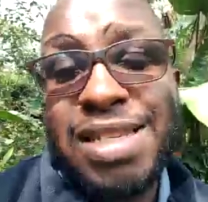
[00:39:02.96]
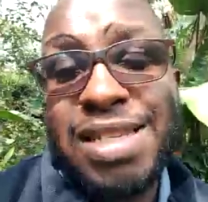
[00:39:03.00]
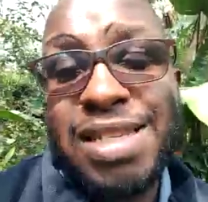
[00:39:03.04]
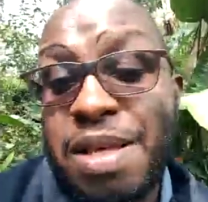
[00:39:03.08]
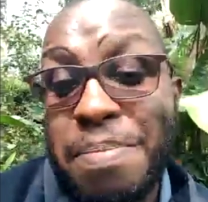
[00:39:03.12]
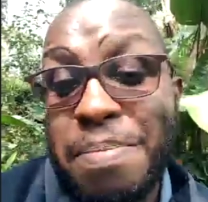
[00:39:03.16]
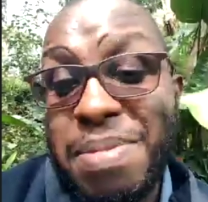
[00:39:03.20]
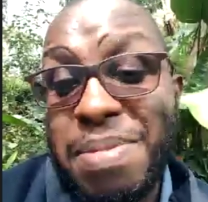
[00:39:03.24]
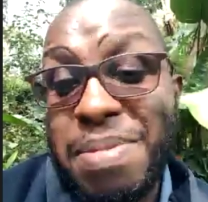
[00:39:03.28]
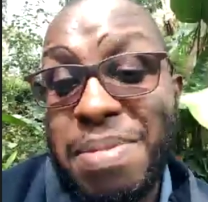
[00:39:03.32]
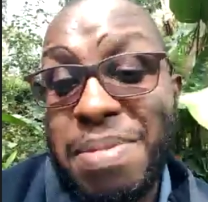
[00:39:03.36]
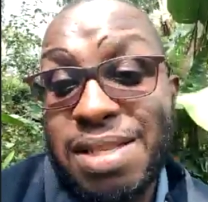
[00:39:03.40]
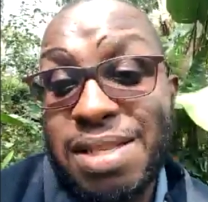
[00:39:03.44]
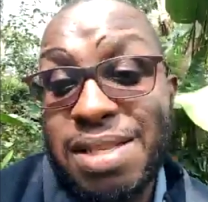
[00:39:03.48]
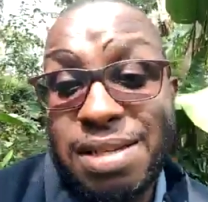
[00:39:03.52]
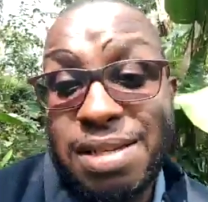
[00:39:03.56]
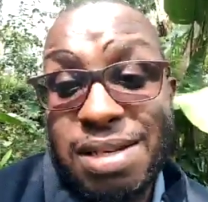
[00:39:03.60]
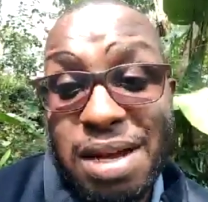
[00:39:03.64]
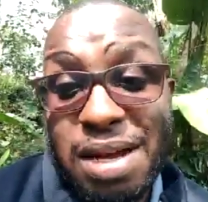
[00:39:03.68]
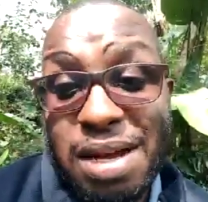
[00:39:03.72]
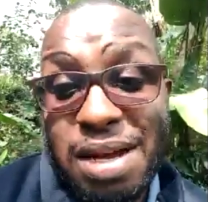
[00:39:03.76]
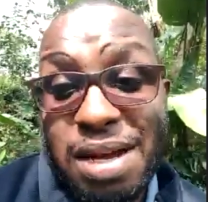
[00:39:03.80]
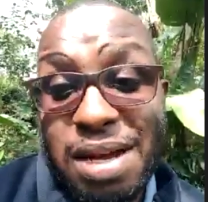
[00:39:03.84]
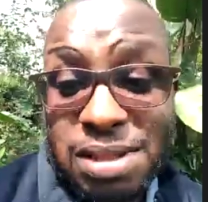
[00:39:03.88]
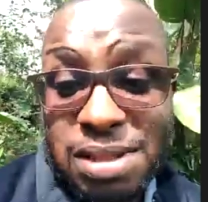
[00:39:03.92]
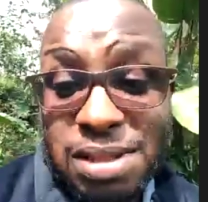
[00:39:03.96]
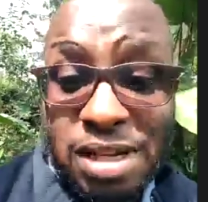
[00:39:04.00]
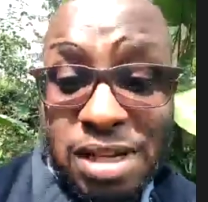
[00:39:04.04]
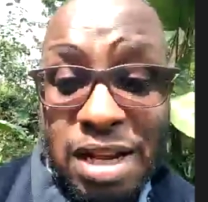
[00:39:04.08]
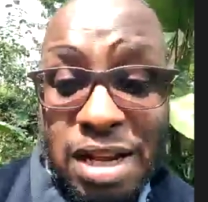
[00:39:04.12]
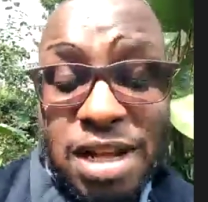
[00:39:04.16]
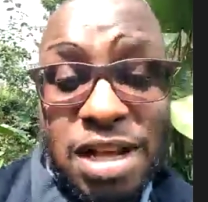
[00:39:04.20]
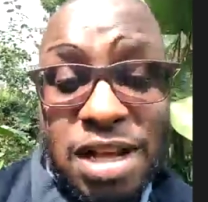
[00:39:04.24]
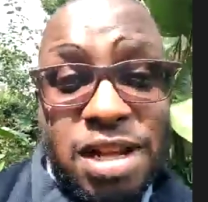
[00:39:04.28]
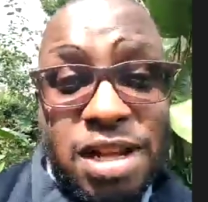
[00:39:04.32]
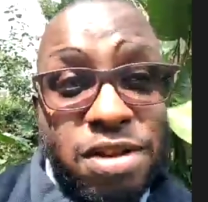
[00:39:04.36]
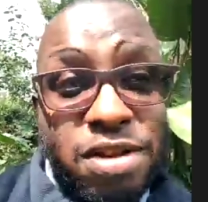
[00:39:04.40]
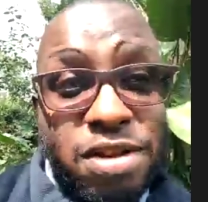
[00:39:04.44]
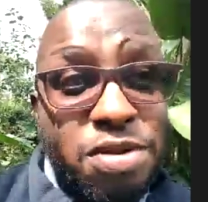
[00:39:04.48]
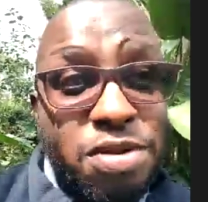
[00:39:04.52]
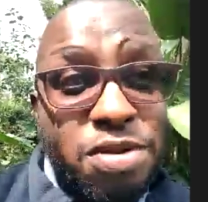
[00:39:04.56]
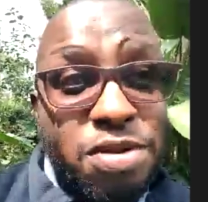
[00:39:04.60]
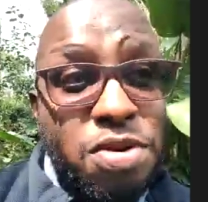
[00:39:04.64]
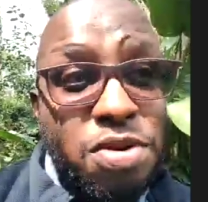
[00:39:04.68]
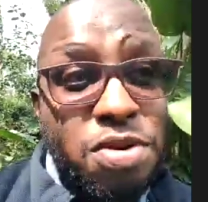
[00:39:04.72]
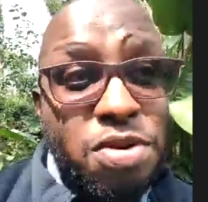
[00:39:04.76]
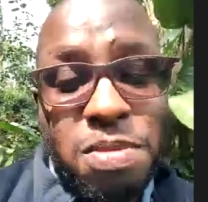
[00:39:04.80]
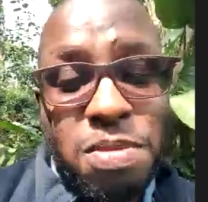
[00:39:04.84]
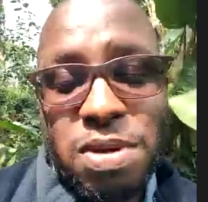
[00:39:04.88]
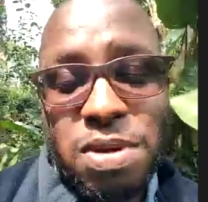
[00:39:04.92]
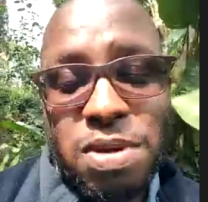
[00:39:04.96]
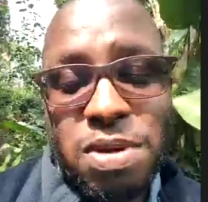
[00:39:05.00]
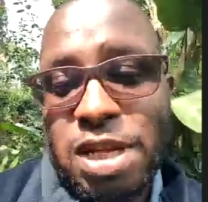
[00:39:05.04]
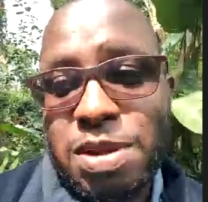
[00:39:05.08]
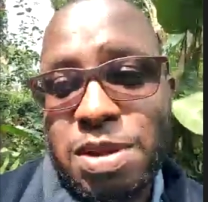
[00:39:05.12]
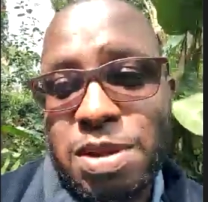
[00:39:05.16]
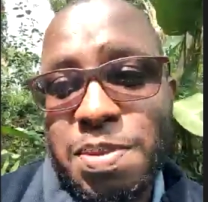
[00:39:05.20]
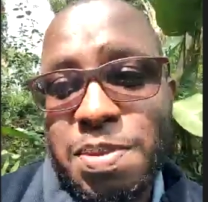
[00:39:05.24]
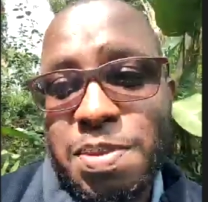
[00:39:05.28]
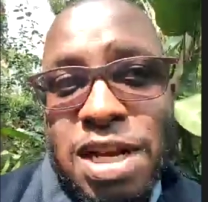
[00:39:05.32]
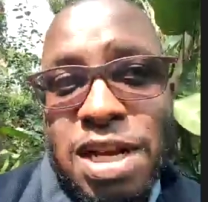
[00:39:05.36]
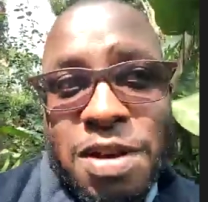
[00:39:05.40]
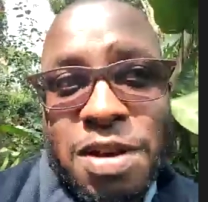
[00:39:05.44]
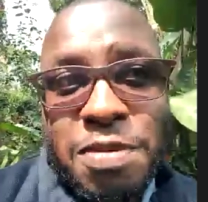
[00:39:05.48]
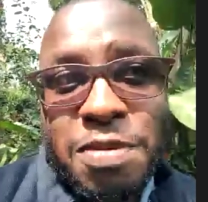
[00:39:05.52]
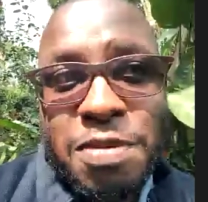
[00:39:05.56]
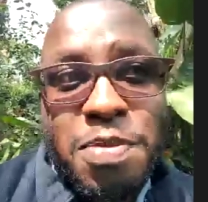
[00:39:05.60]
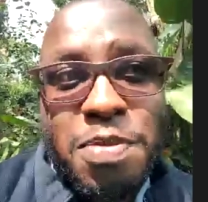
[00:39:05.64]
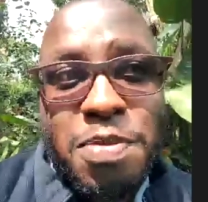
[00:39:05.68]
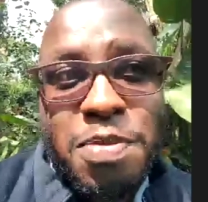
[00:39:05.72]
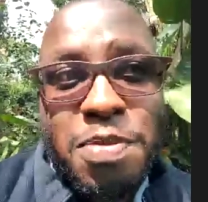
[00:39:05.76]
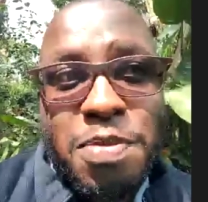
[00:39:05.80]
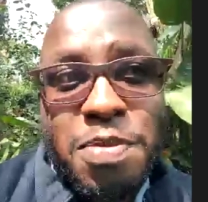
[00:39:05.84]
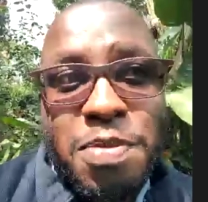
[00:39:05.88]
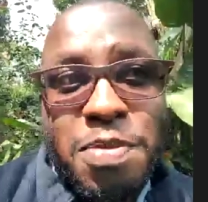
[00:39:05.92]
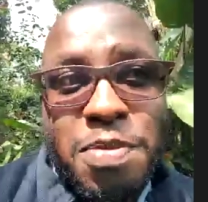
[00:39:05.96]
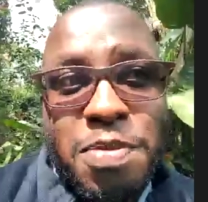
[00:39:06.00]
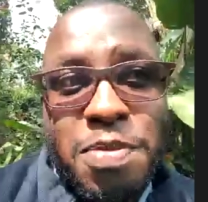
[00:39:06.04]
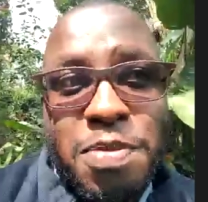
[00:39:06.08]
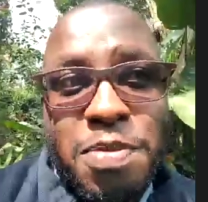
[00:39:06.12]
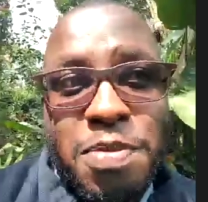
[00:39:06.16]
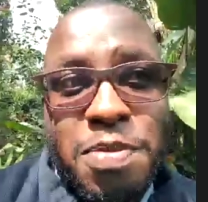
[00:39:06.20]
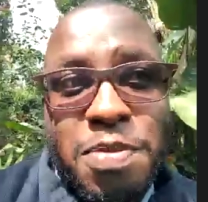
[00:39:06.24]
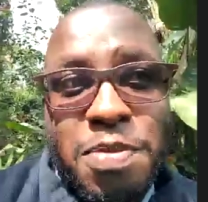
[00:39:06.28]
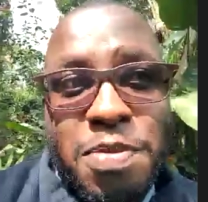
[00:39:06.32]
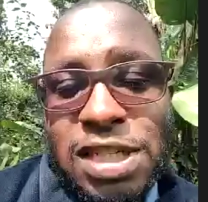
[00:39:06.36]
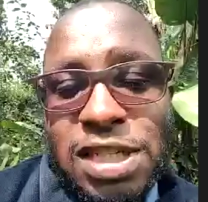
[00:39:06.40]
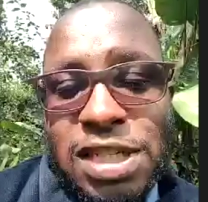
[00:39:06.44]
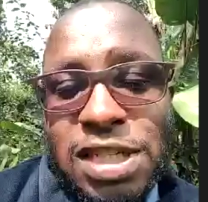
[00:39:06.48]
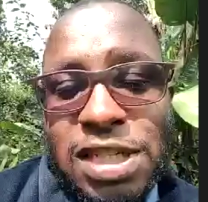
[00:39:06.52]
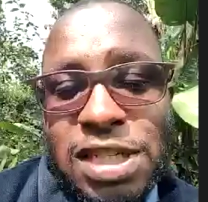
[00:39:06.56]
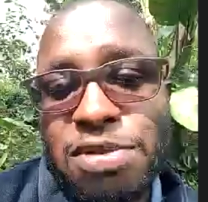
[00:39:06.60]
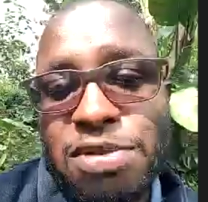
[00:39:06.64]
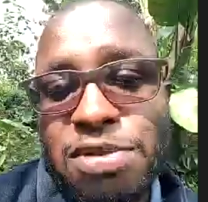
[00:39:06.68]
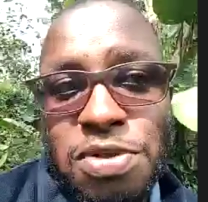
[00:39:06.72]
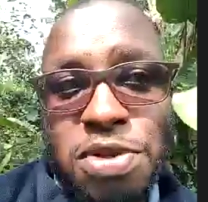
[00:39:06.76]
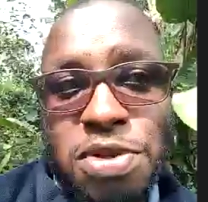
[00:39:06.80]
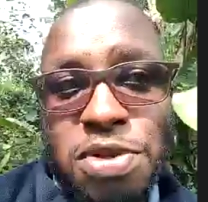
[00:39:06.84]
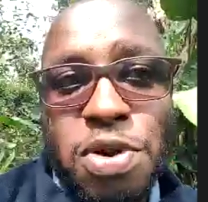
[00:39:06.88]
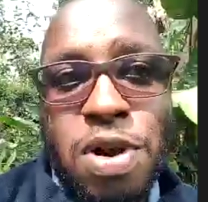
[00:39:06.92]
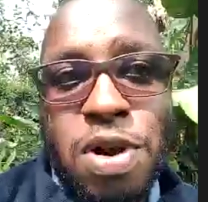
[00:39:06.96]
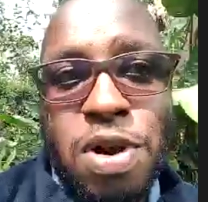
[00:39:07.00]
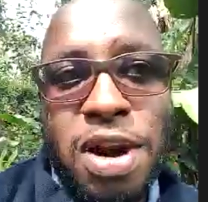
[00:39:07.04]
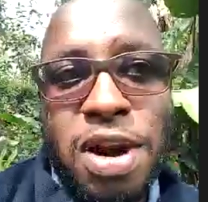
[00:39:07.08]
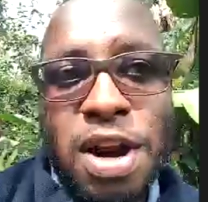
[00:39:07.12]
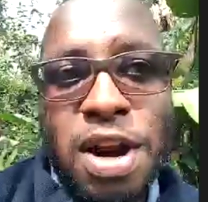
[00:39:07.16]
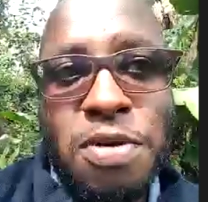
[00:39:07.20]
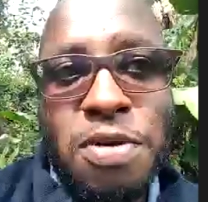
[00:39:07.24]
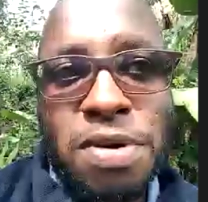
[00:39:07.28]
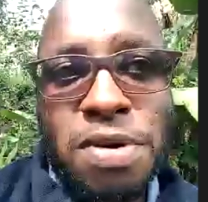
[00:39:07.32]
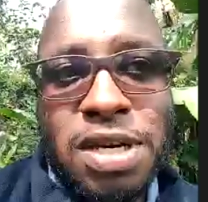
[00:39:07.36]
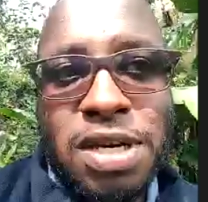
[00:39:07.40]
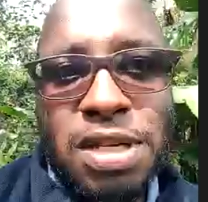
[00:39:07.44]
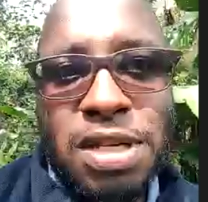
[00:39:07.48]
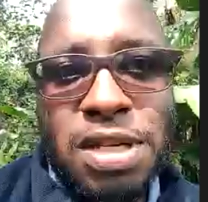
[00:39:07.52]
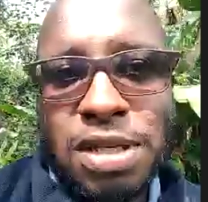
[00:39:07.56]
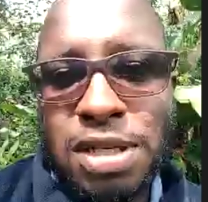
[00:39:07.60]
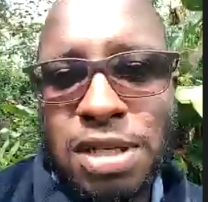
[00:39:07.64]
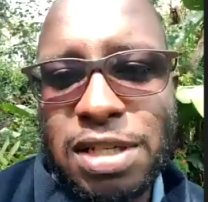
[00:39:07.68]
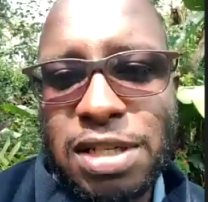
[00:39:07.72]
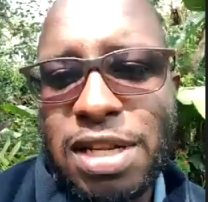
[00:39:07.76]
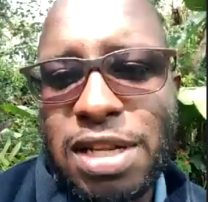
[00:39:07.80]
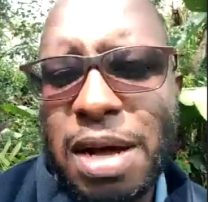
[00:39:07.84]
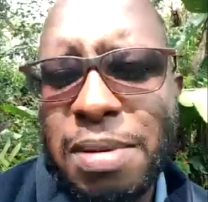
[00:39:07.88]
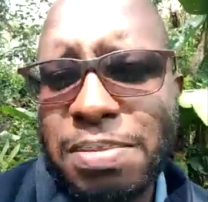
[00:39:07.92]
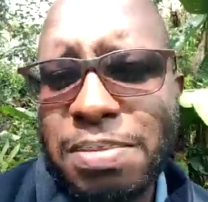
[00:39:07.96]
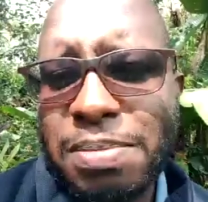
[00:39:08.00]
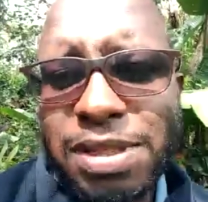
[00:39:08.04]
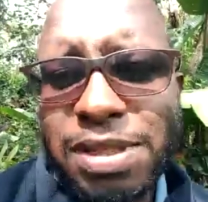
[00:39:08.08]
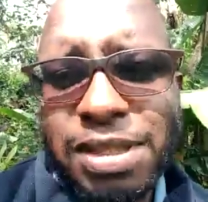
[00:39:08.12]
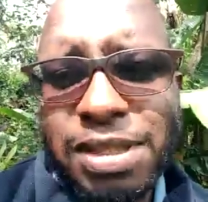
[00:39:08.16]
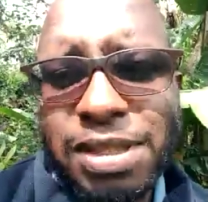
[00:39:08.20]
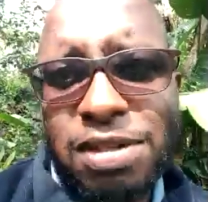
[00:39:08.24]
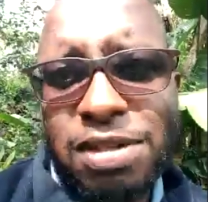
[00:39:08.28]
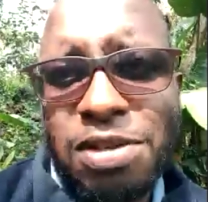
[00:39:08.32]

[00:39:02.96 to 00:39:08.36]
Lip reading: the basic terms. Especially people in technology tend to throw around terms.